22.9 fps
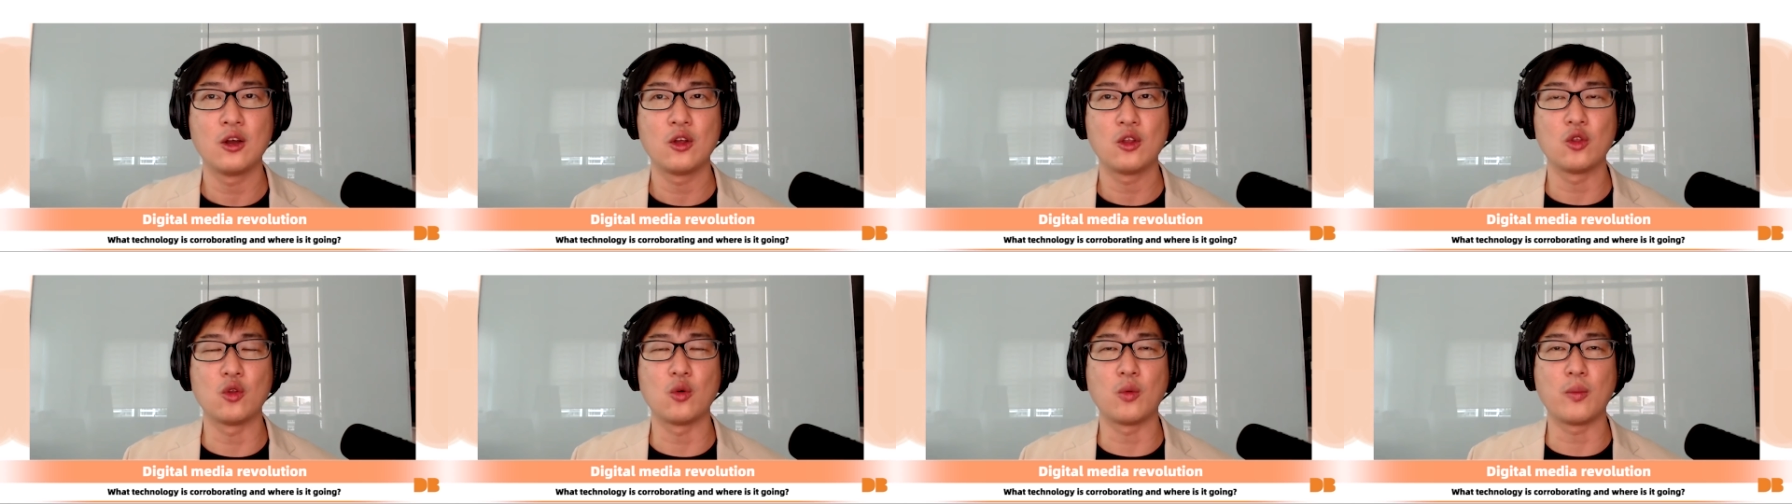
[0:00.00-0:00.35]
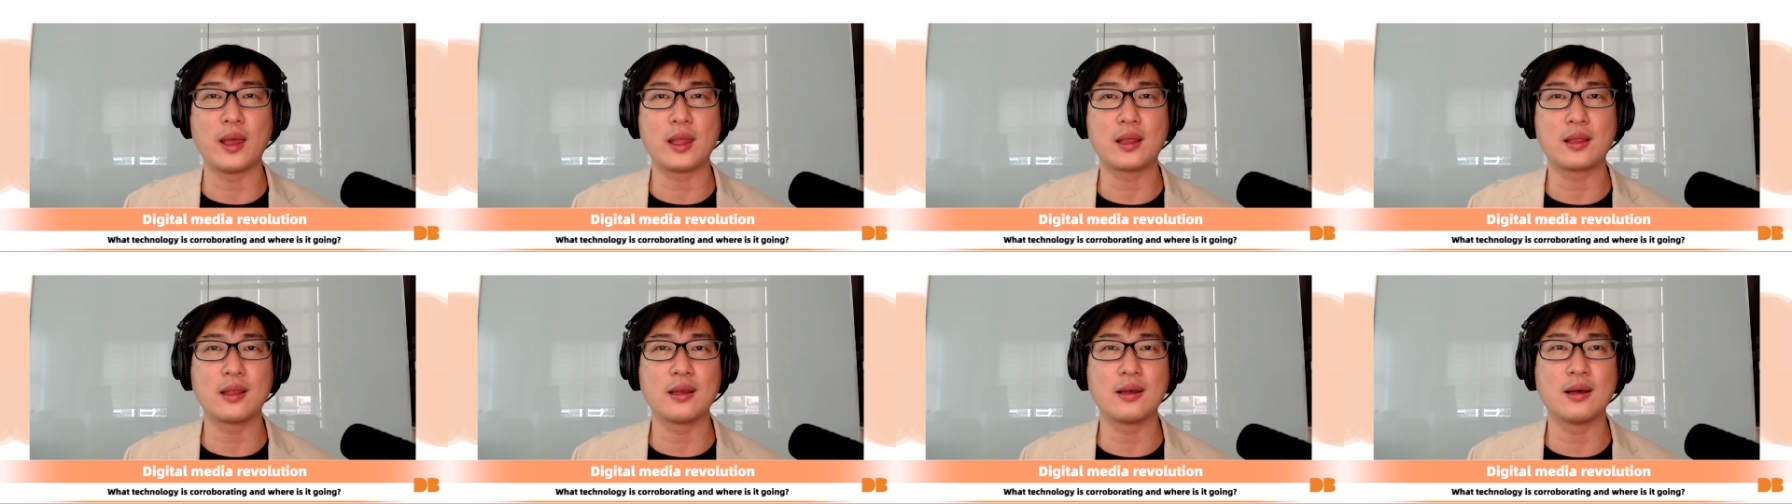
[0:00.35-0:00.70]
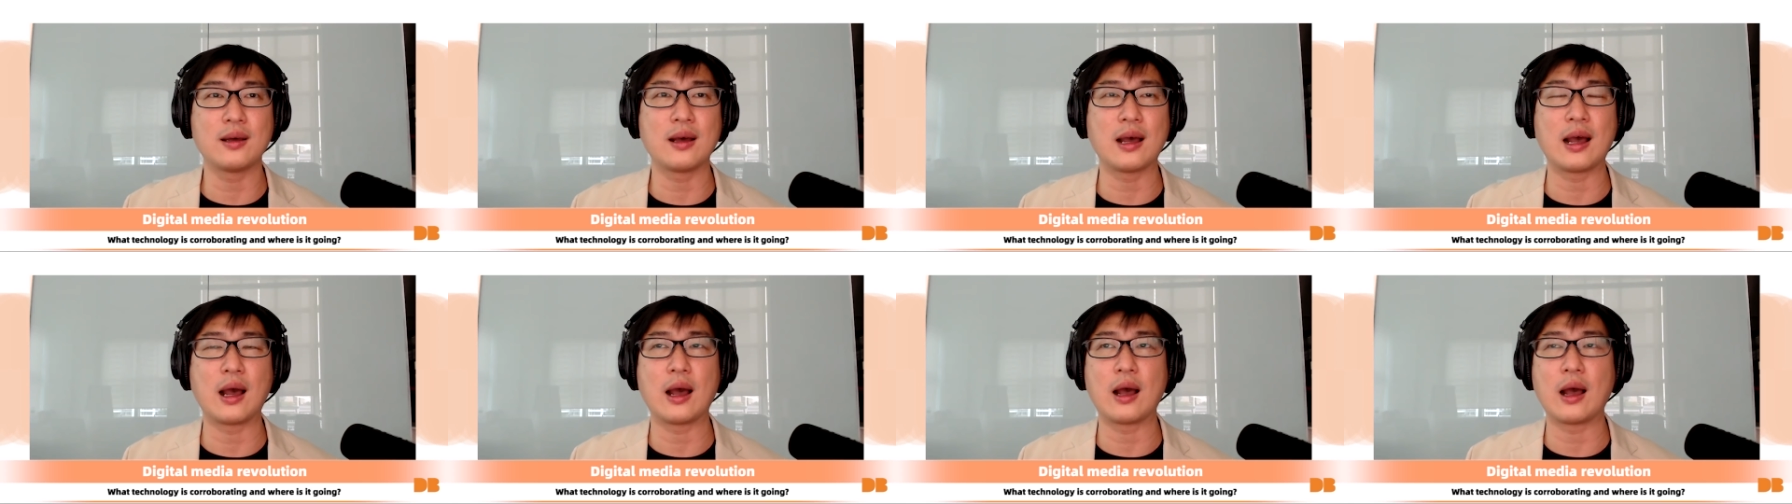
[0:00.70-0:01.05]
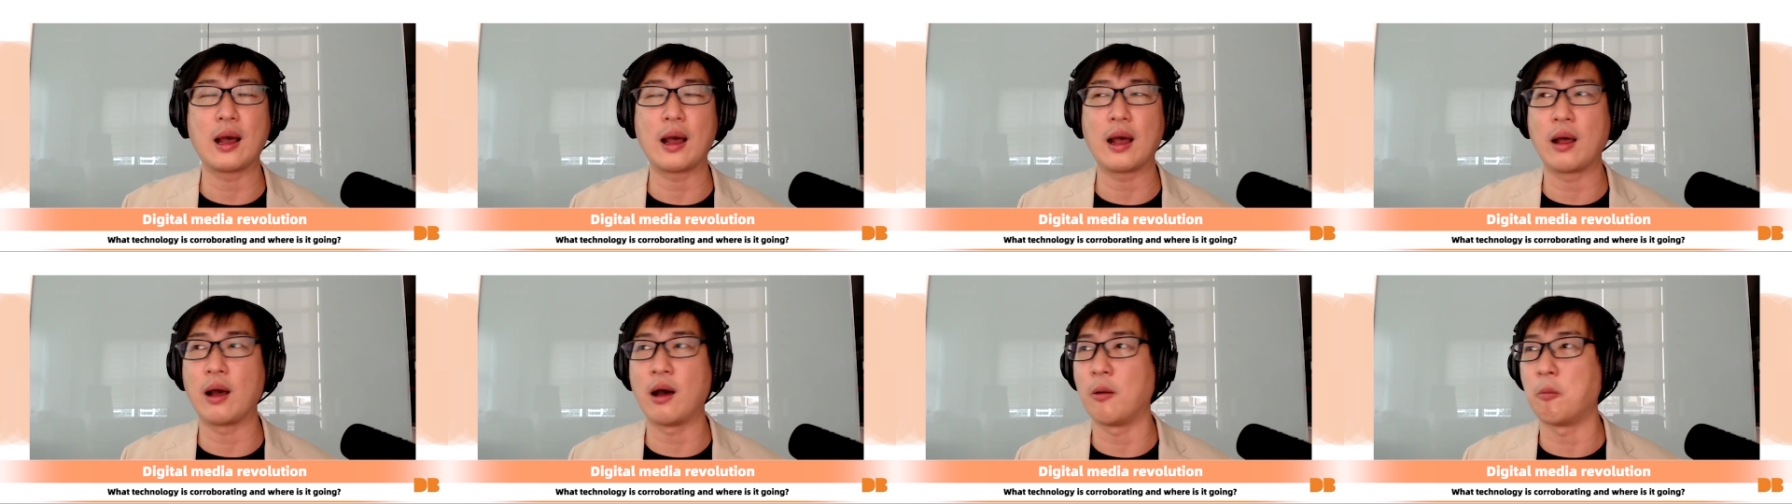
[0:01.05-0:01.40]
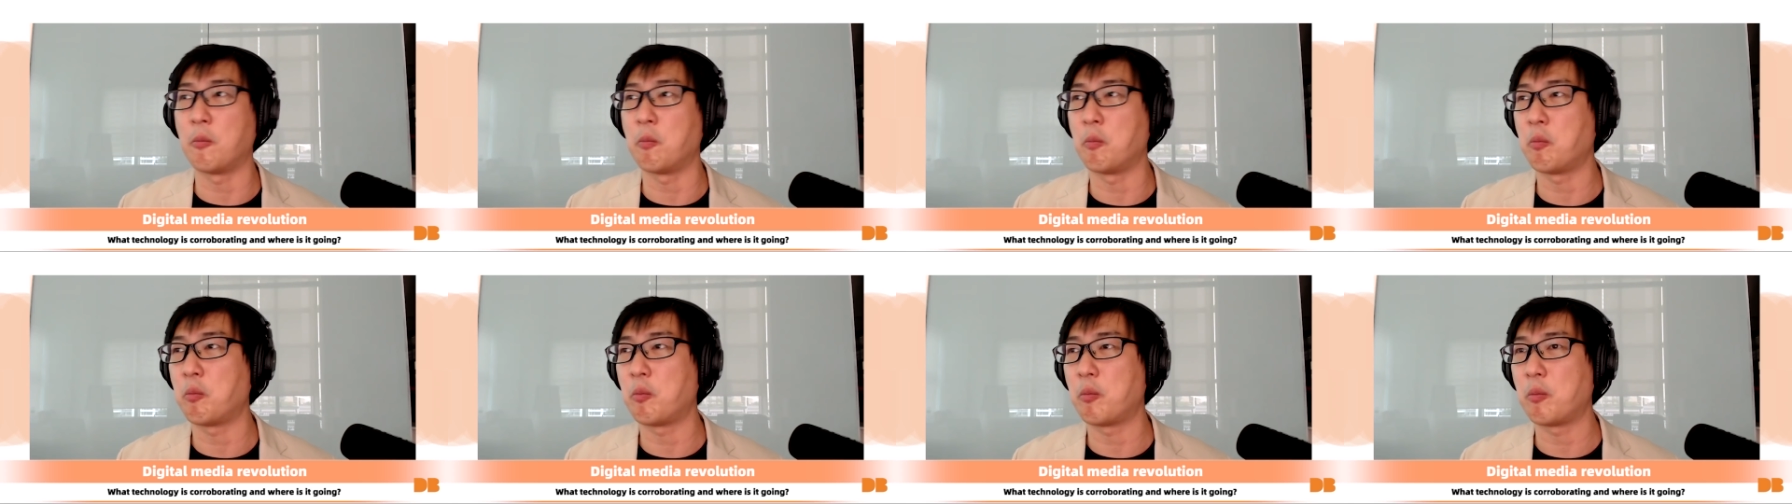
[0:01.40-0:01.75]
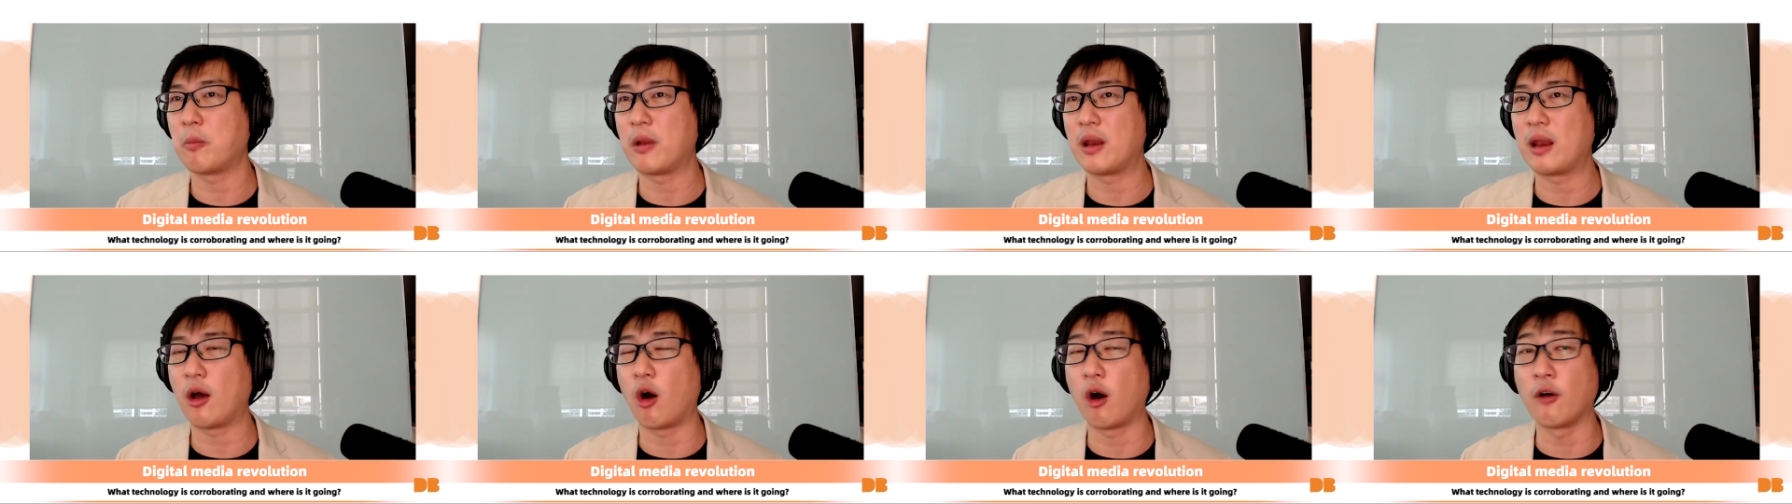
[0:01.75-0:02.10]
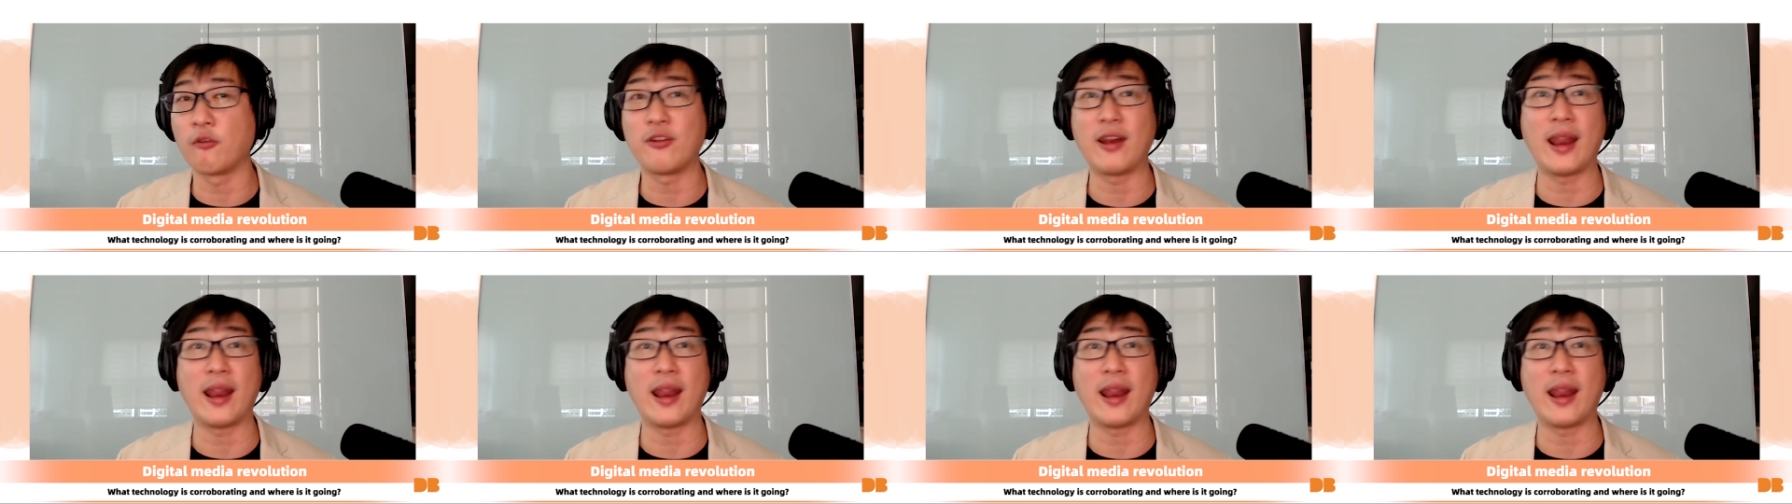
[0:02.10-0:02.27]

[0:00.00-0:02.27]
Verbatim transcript: no matter um, of